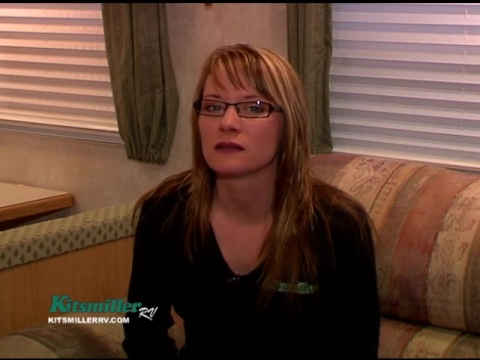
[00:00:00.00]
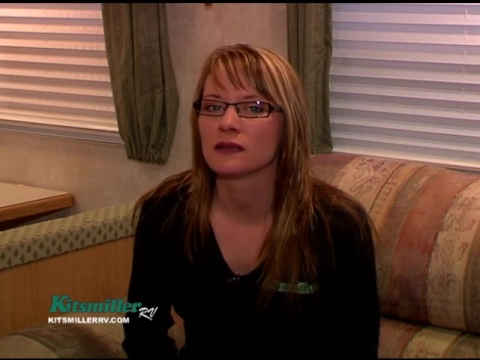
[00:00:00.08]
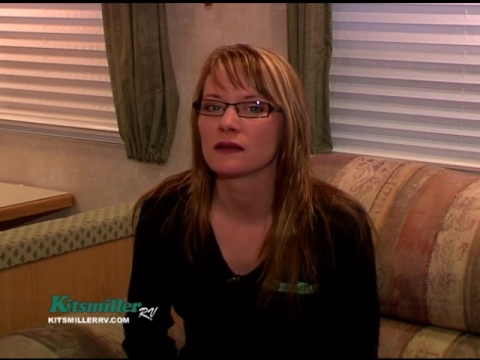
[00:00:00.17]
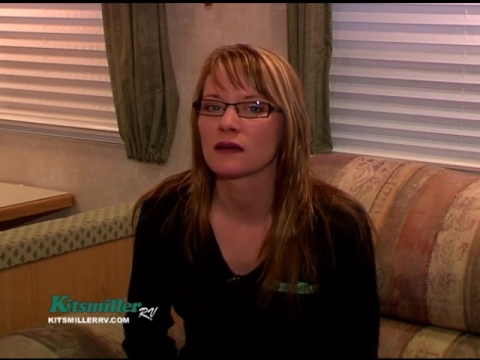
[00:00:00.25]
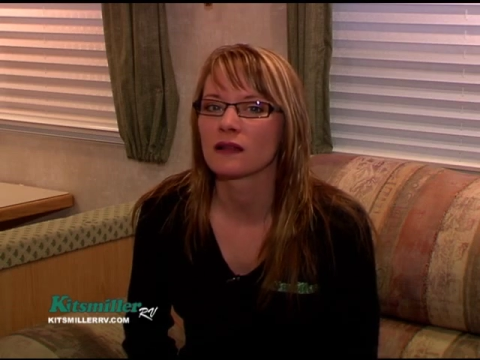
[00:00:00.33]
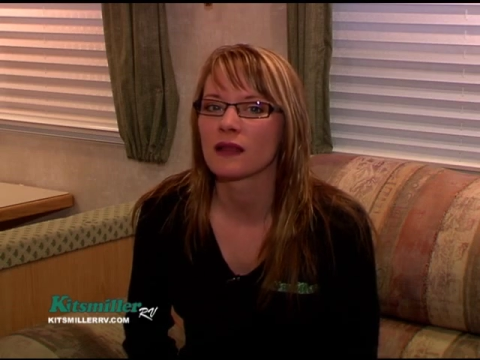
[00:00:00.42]

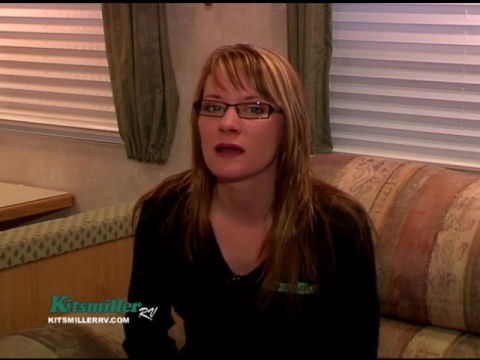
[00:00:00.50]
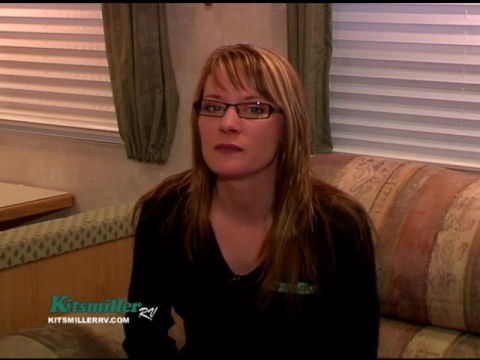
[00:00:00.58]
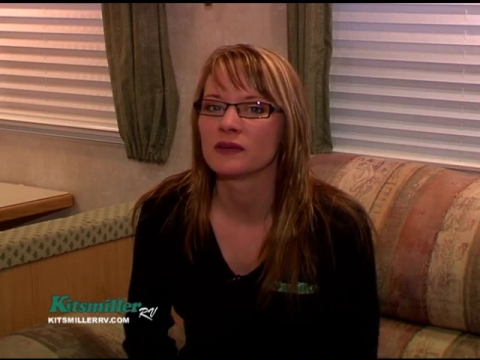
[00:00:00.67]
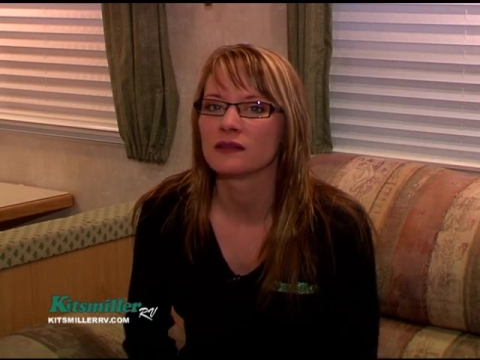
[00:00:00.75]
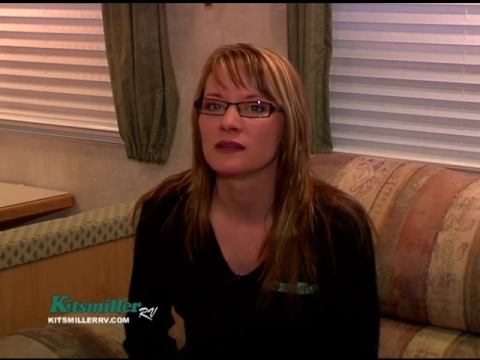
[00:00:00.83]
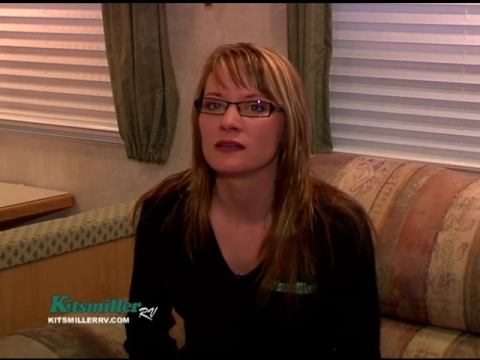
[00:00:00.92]
a
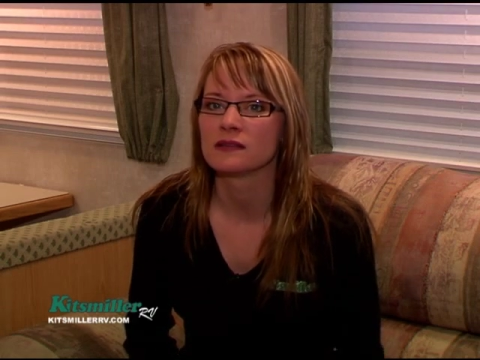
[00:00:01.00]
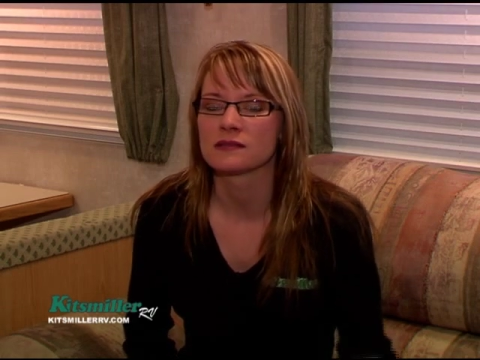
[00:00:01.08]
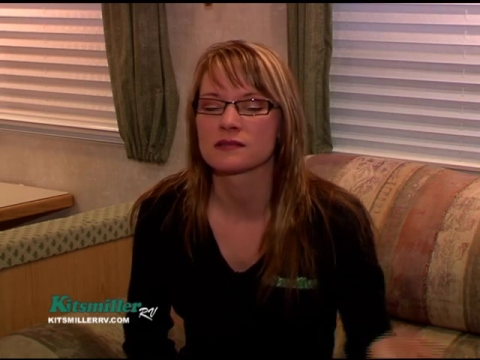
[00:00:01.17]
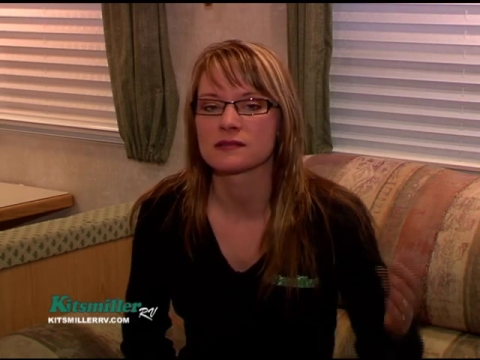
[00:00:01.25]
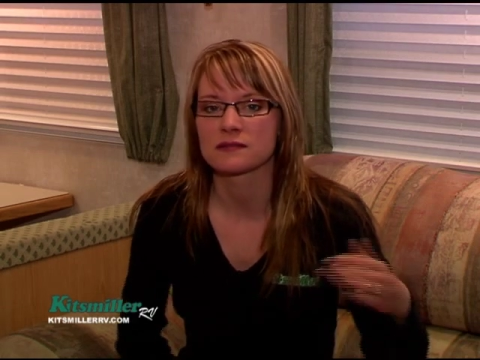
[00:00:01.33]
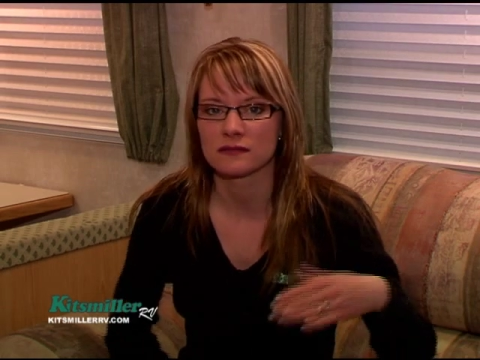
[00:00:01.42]
climate that
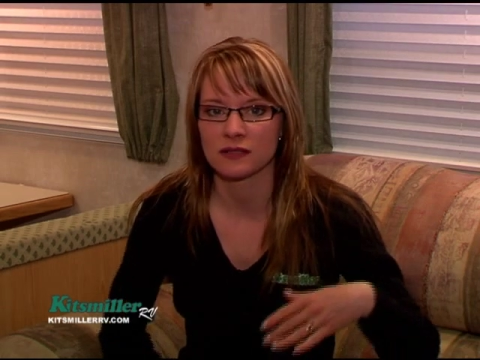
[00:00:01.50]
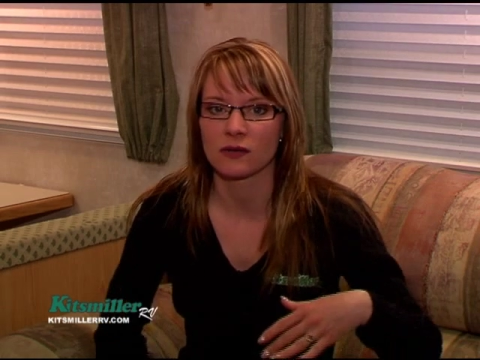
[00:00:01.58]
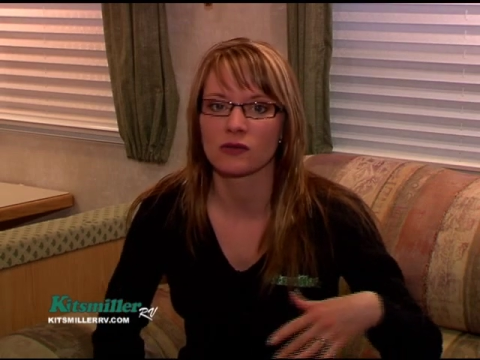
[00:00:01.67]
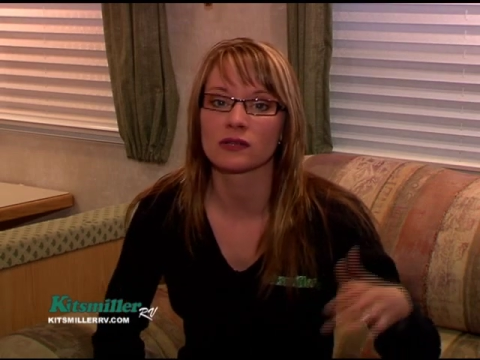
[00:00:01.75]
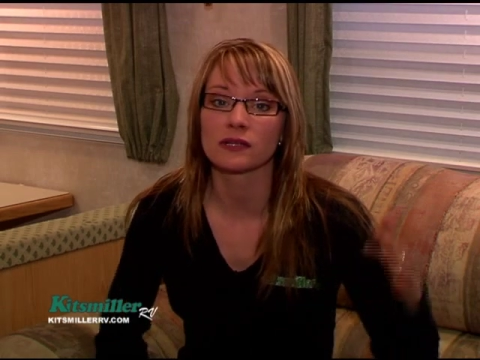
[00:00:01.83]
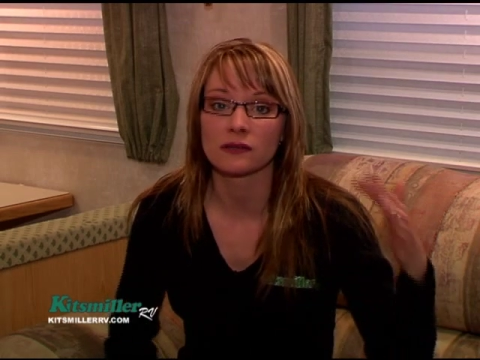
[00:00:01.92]
is
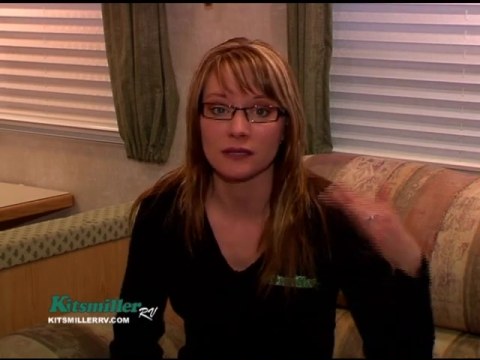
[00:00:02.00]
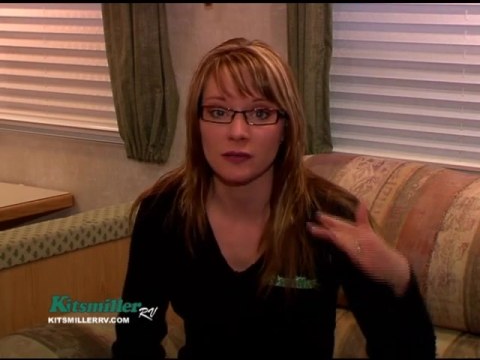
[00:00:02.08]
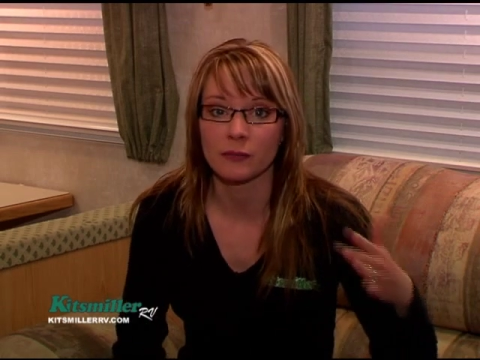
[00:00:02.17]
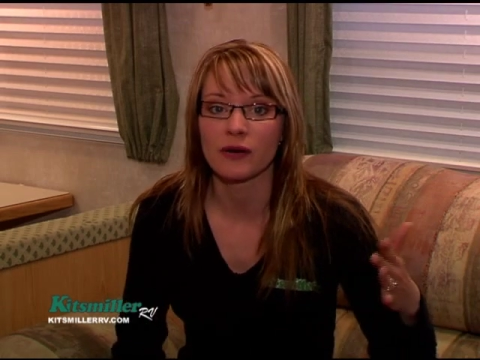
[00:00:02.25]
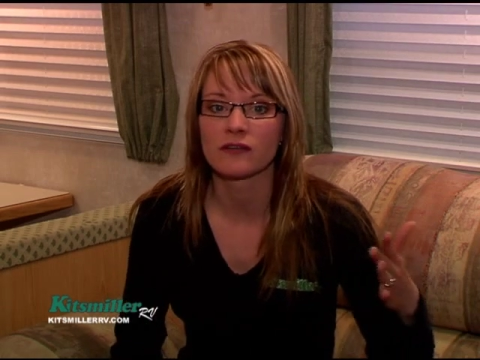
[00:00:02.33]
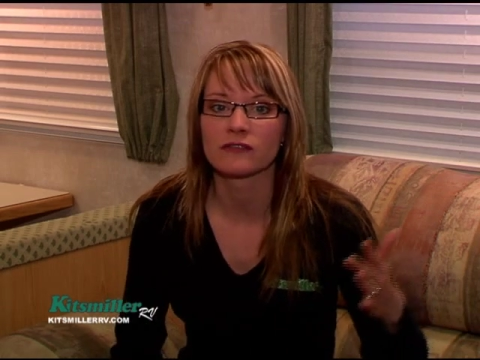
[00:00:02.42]
clearly
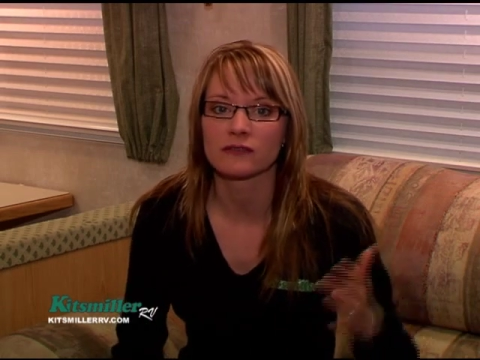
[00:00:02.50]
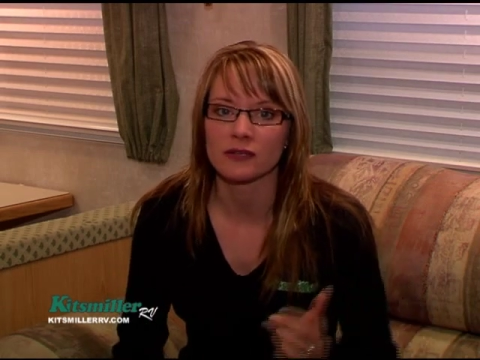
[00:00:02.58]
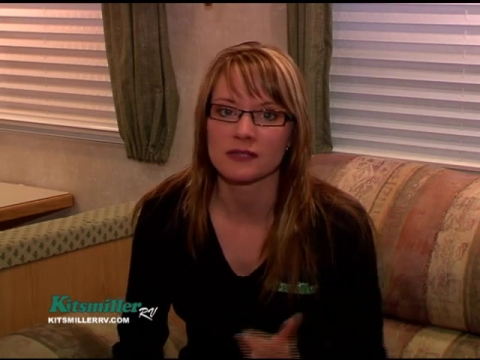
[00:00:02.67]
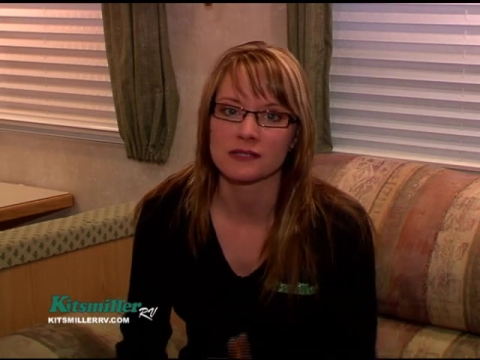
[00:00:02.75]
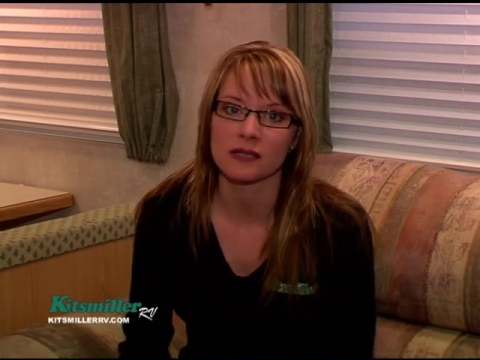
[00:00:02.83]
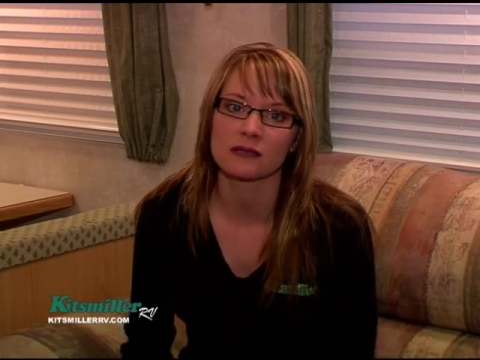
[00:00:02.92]
above
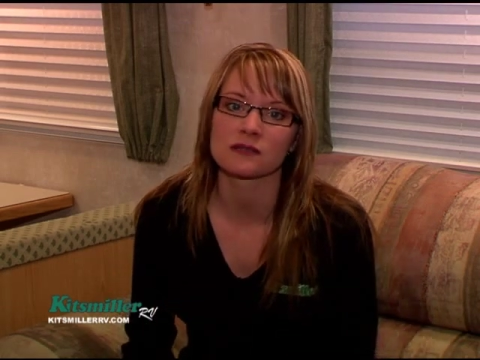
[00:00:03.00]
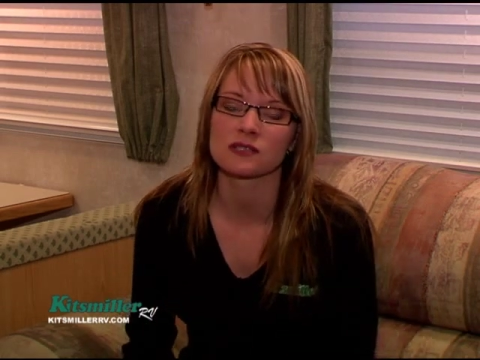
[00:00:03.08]
freezing.